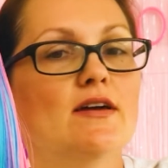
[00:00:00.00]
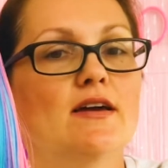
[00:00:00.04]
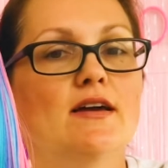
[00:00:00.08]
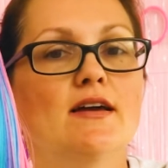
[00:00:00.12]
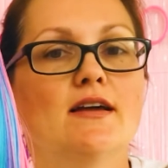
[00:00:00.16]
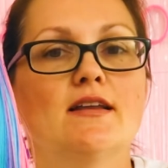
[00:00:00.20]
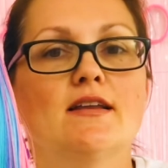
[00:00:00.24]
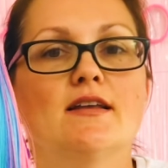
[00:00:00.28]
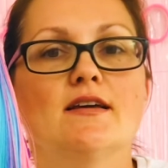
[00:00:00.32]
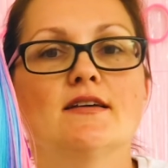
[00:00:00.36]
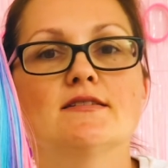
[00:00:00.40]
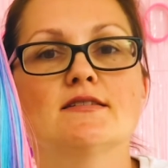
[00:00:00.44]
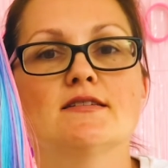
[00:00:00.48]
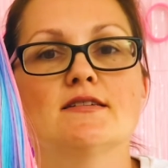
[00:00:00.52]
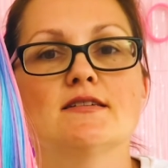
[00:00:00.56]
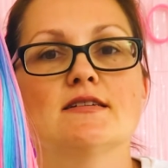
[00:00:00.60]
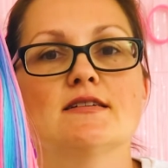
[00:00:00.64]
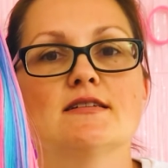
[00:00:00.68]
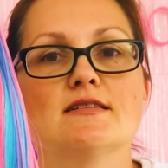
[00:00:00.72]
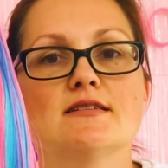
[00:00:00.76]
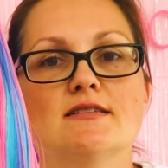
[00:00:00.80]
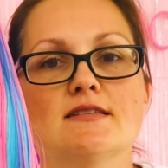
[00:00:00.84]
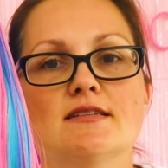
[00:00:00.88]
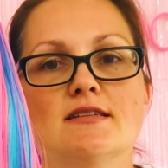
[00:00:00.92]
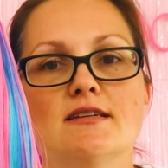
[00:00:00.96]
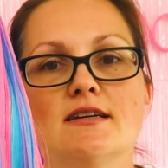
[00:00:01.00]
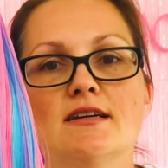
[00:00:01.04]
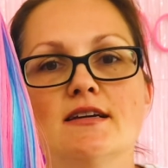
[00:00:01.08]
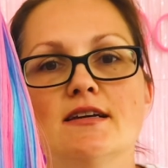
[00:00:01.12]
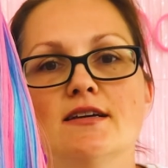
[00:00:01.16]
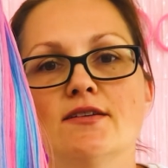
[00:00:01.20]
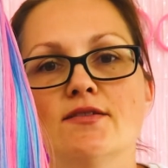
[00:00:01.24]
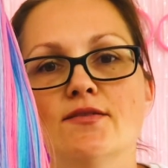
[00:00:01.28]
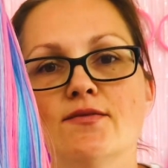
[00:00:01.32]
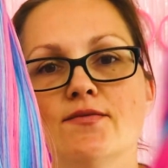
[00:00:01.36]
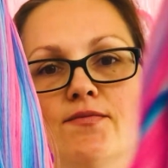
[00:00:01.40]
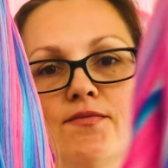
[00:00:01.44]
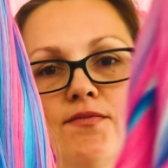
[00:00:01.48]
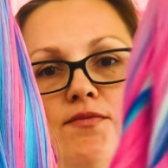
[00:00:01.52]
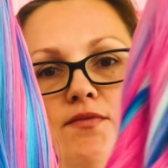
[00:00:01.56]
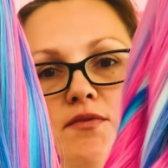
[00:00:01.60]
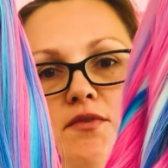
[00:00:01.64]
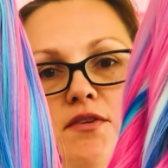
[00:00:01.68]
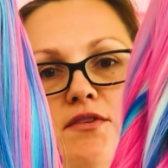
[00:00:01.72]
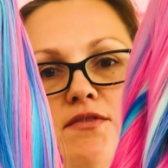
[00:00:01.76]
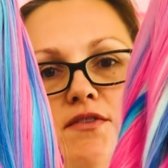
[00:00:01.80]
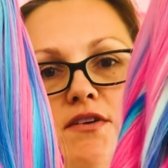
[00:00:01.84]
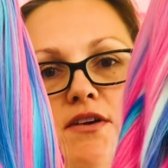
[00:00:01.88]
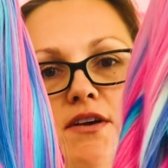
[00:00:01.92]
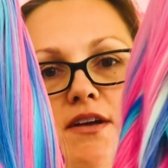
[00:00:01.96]
And as you can see,
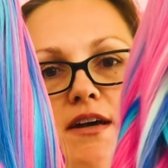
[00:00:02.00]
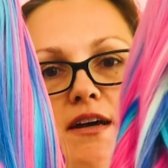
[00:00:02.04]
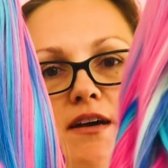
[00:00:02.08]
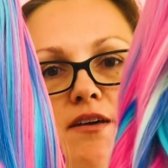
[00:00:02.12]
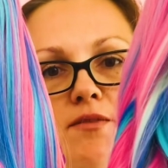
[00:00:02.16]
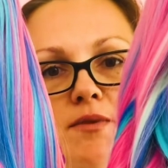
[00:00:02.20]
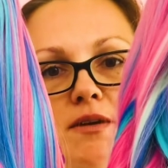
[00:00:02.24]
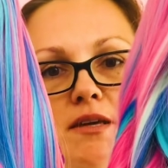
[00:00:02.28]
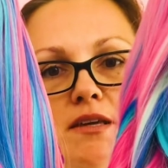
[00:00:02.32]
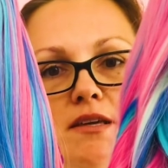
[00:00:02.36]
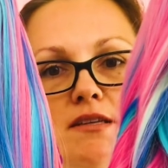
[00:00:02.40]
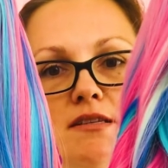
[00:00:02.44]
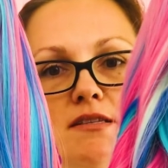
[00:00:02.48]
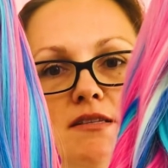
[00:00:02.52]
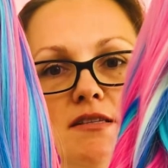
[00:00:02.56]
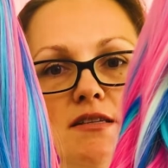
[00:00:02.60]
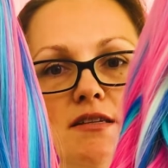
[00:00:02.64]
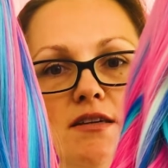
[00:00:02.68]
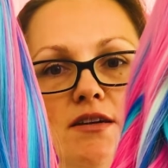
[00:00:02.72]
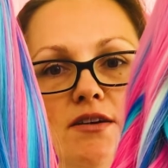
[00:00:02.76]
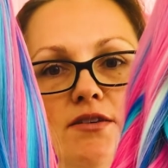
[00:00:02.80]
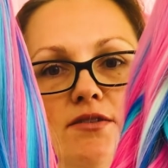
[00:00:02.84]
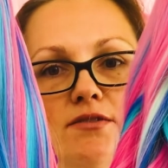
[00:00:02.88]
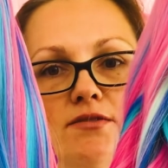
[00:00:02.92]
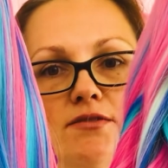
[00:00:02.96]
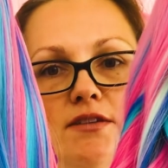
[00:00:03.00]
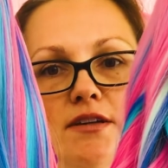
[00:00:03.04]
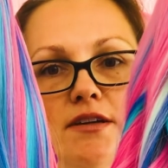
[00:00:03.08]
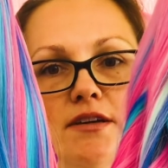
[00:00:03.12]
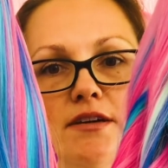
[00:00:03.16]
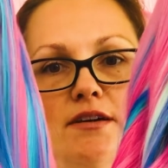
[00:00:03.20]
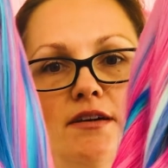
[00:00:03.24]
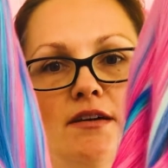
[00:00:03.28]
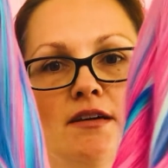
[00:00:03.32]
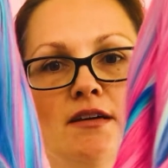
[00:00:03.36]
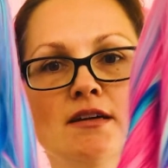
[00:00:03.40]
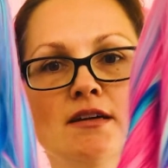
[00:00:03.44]
we've got our Mackenzie girl there.